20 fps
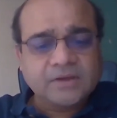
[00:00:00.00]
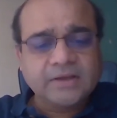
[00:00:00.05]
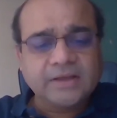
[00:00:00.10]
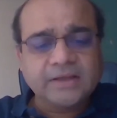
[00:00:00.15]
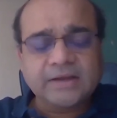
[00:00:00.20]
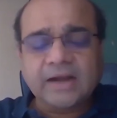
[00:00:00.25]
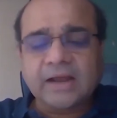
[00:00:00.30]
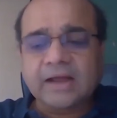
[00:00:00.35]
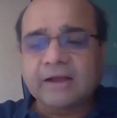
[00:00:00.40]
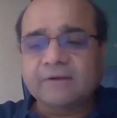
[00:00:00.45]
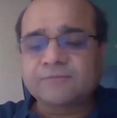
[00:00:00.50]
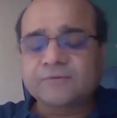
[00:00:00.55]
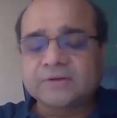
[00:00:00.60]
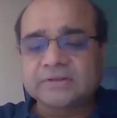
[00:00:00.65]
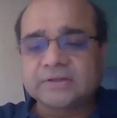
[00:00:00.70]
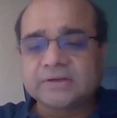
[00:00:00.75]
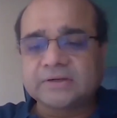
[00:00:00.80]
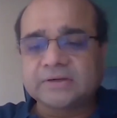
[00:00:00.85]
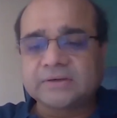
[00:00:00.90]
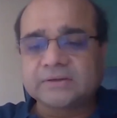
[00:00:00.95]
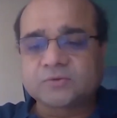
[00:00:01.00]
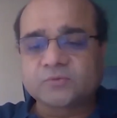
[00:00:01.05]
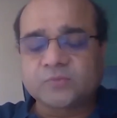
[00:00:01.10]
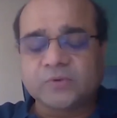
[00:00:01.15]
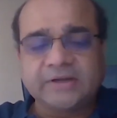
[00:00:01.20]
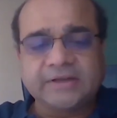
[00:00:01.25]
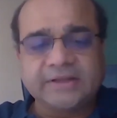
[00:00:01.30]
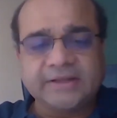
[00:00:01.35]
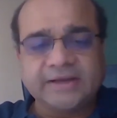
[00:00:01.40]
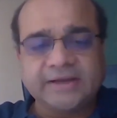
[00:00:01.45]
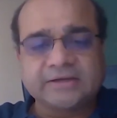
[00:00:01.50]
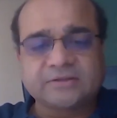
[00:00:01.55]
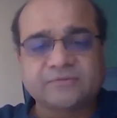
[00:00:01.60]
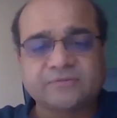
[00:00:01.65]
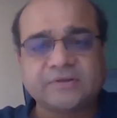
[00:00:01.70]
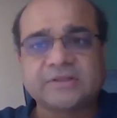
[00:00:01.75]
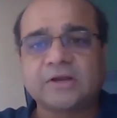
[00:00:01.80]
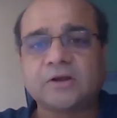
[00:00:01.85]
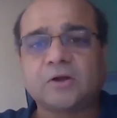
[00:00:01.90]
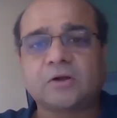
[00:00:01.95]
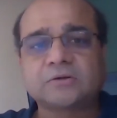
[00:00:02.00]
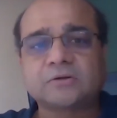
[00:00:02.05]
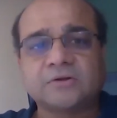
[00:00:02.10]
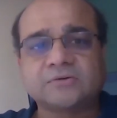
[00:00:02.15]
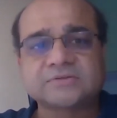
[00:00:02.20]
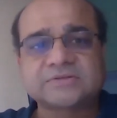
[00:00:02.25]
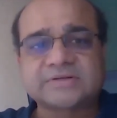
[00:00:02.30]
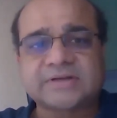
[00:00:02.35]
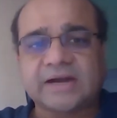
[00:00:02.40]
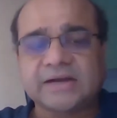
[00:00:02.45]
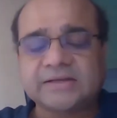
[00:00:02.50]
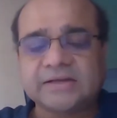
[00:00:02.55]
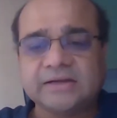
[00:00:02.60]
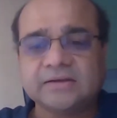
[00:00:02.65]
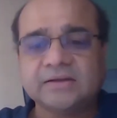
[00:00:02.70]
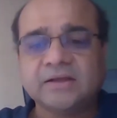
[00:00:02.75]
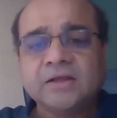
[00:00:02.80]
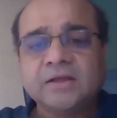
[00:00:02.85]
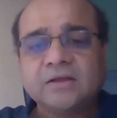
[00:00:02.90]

era after the 28th, when the lockdown started,